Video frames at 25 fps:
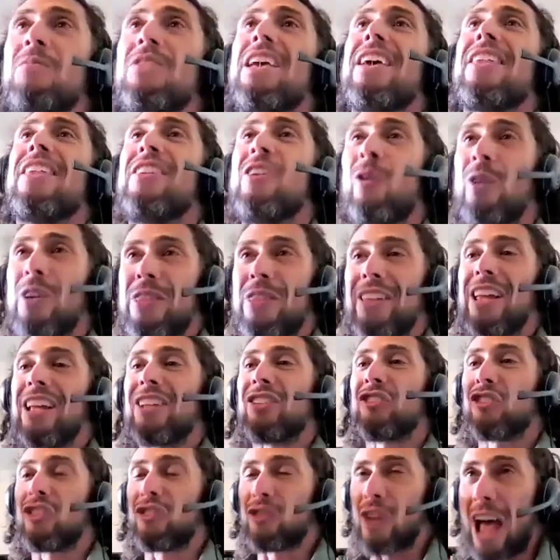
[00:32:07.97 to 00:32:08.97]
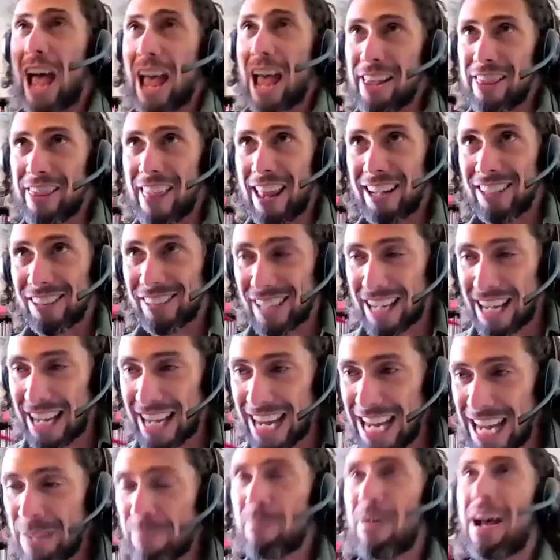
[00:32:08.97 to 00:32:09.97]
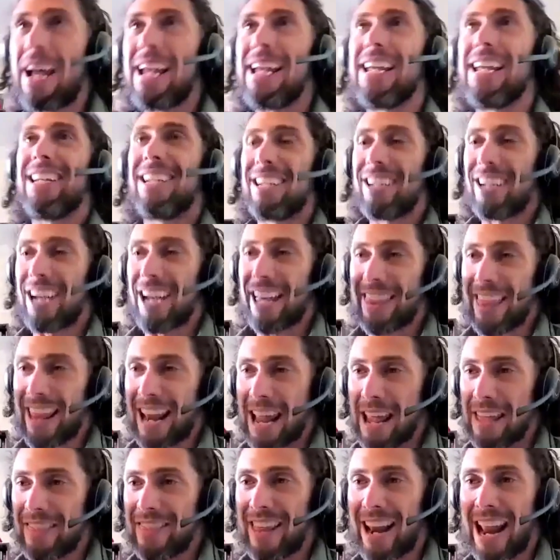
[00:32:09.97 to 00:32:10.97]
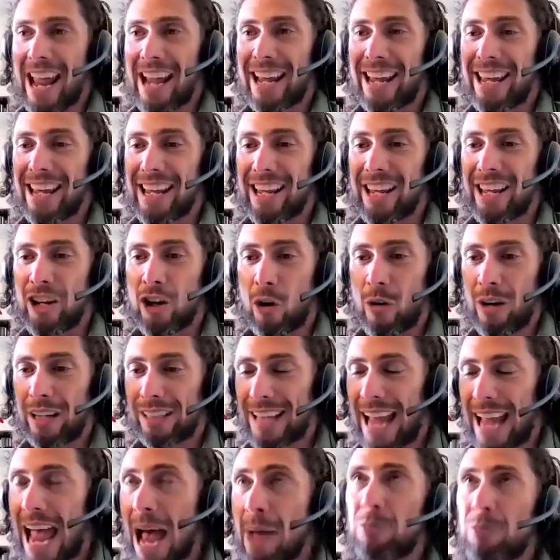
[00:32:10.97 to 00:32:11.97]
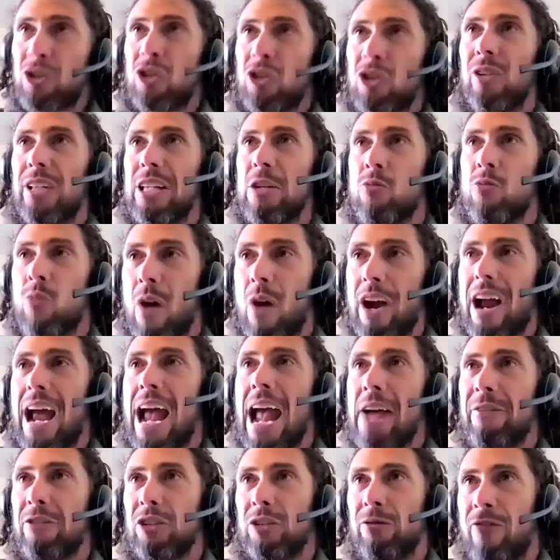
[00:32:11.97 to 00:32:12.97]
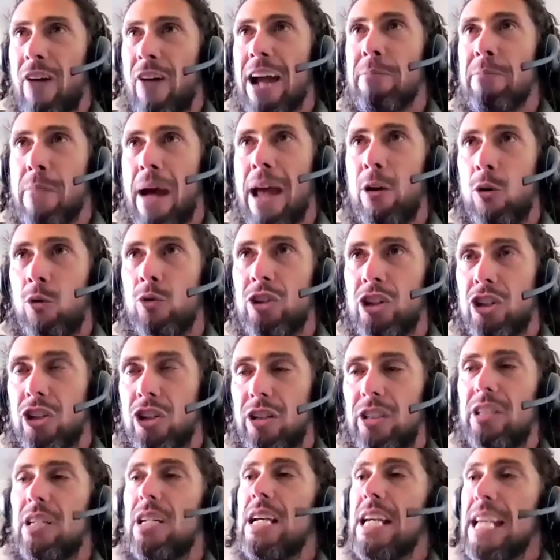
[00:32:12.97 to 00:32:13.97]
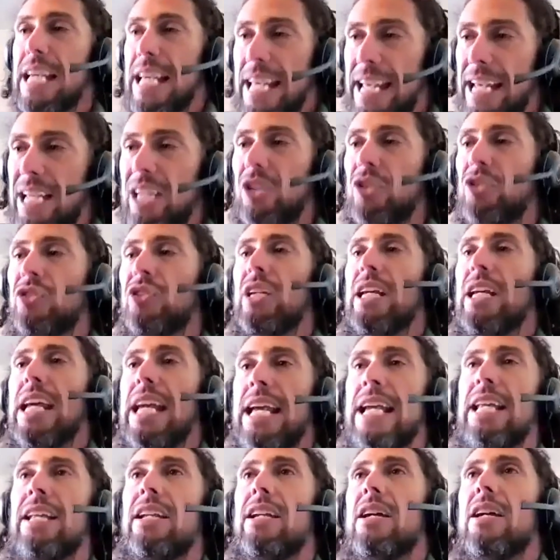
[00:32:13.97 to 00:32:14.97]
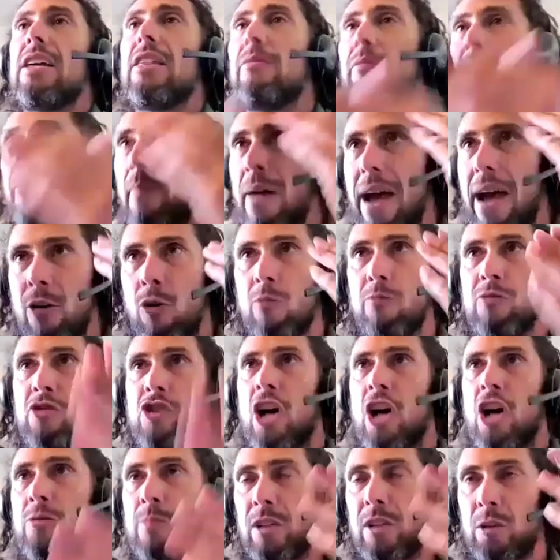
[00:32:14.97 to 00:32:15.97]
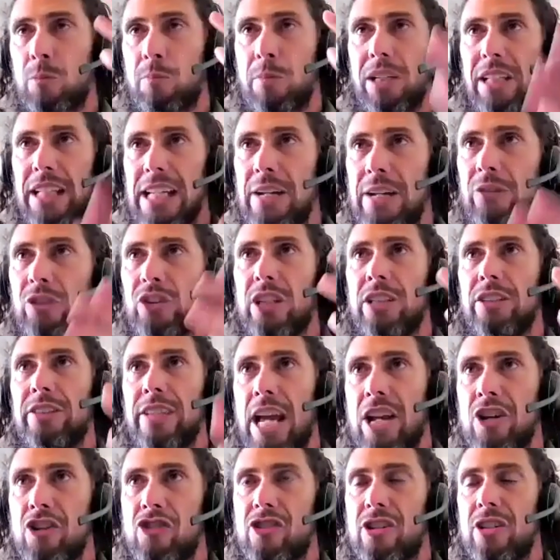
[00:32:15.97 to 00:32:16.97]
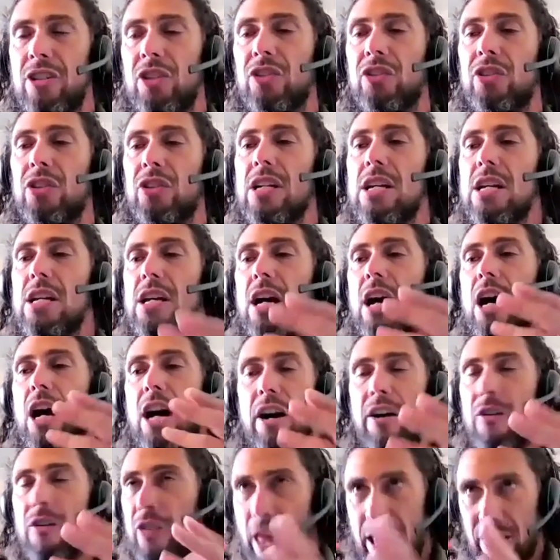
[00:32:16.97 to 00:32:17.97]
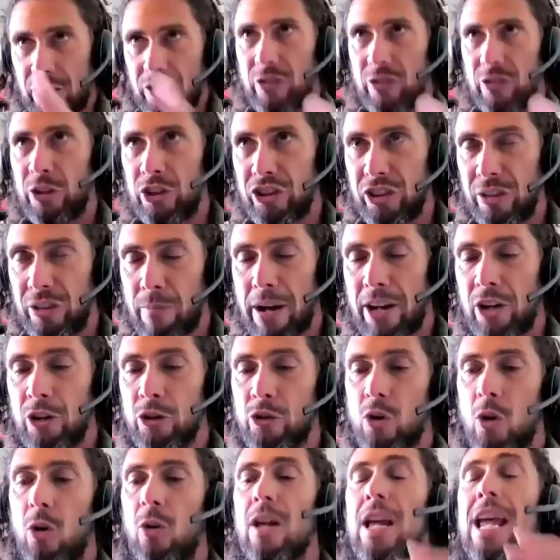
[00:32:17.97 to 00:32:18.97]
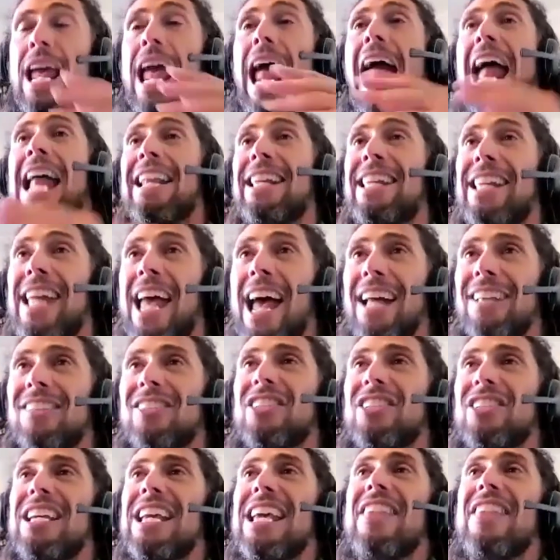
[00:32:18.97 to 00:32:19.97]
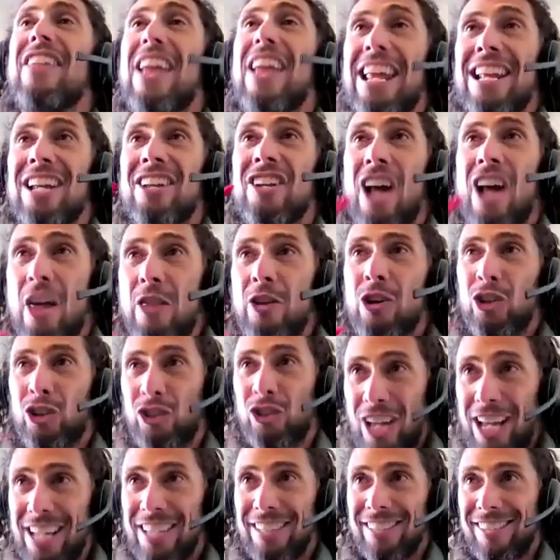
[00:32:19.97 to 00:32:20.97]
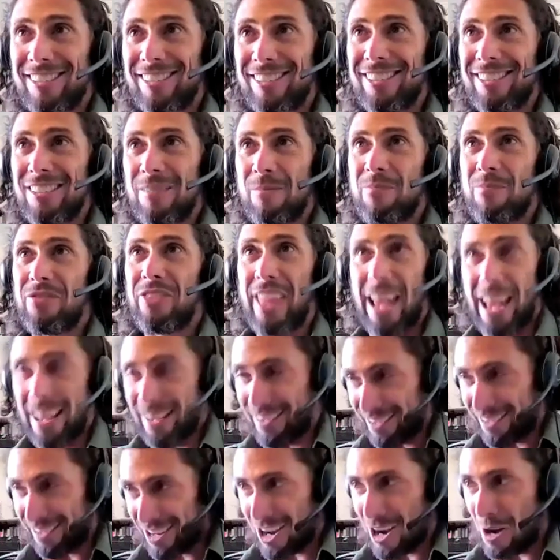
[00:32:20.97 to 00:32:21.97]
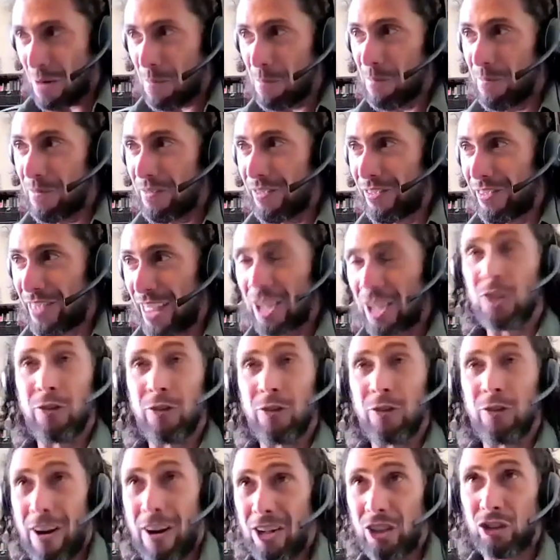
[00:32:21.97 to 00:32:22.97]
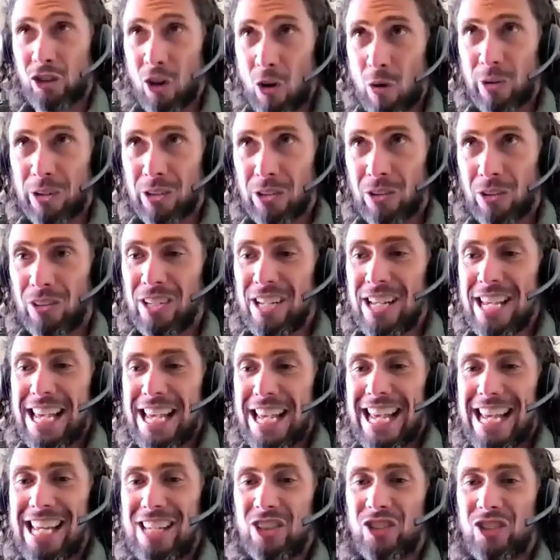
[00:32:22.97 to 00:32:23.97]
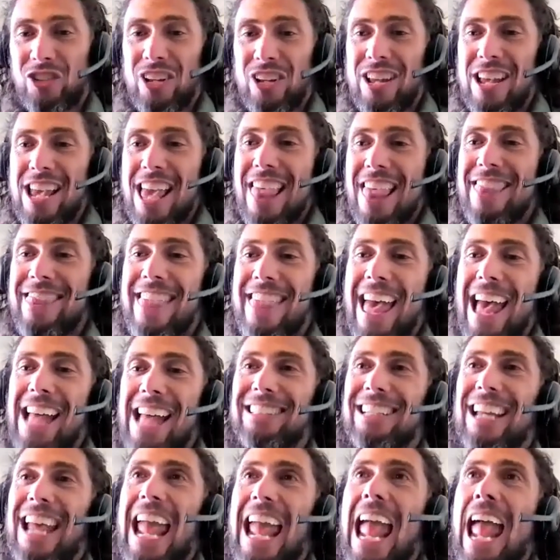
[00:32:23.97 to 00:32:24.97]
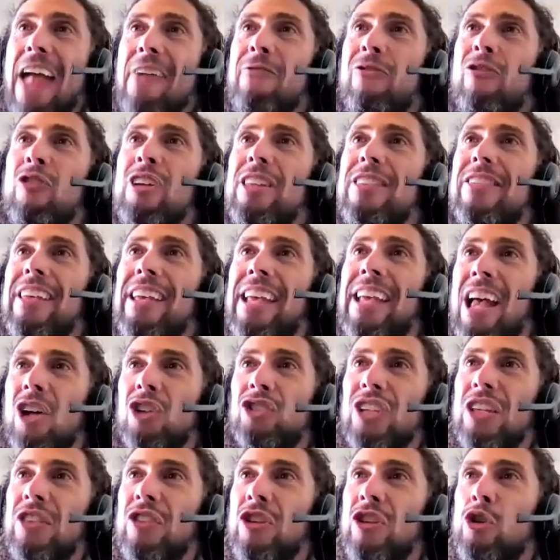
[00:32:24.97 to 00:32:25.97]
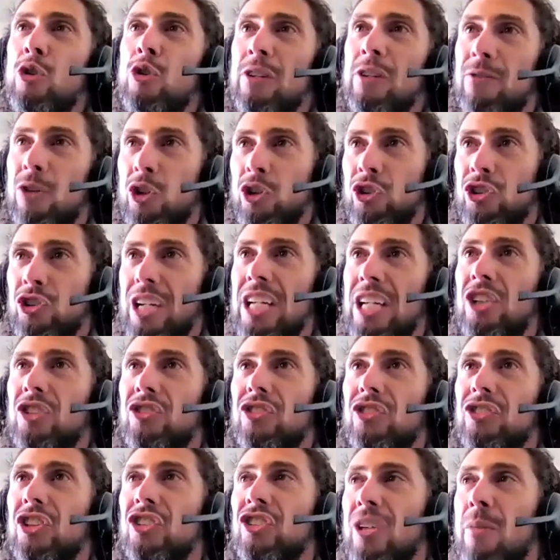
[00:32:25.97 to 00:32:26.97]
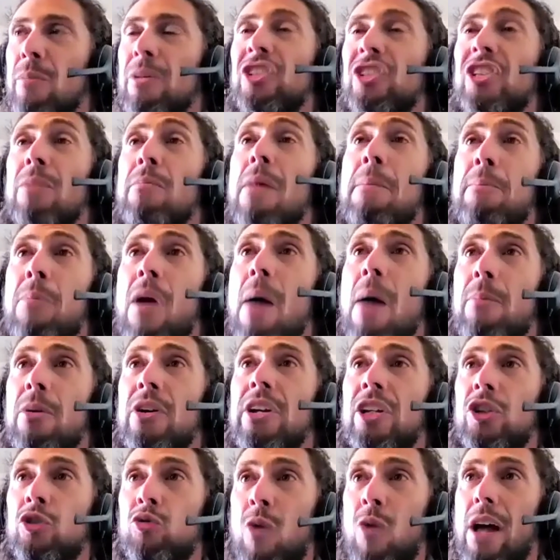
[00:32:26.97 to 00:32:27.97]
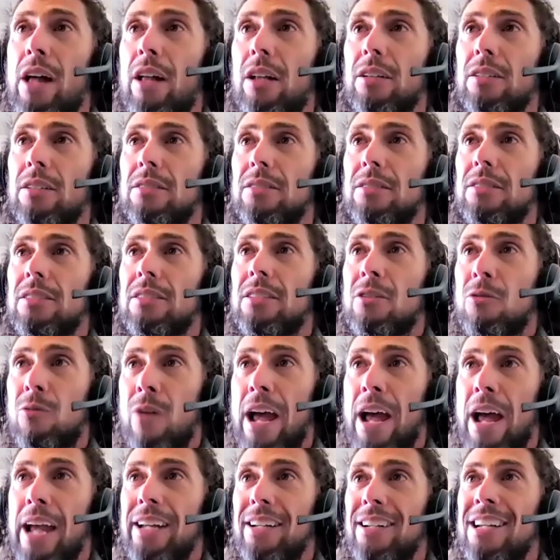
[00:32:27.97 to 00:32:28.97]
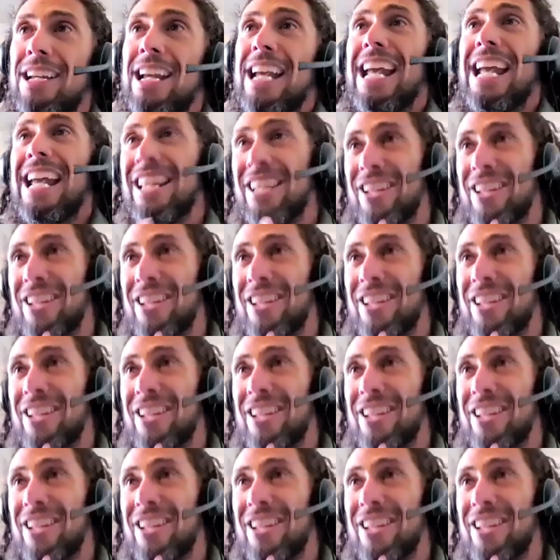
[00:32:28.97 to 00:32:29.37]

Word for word: the only thing that's I that is in my that I, that I, you know, is absolutely where I have to find my own good is in my own judgments, beliefs, intentions, uh, that which is in my control. And yet, in another sense that um, that is very stoical, is that everything else in the universe is to some extent my property as well, right? Mm.